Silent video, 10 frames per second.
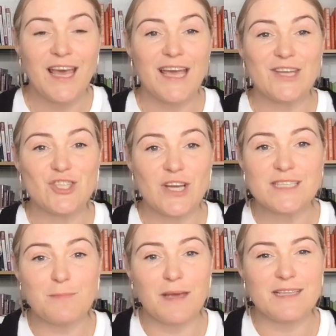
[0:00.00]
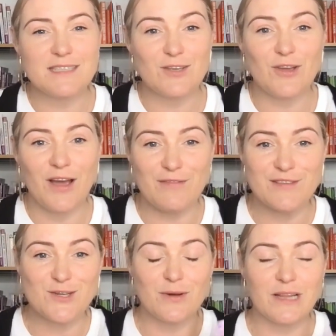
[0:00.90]
It just means that you have to
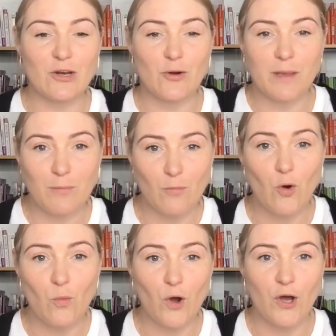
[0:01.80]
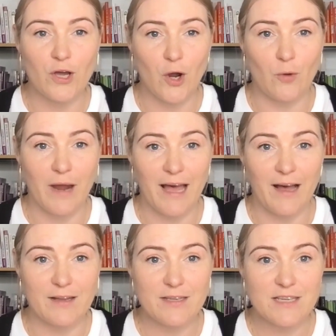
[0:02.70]
do a little bit more work
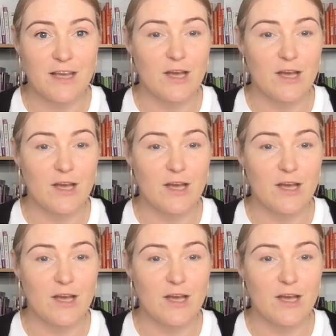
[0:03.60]
around,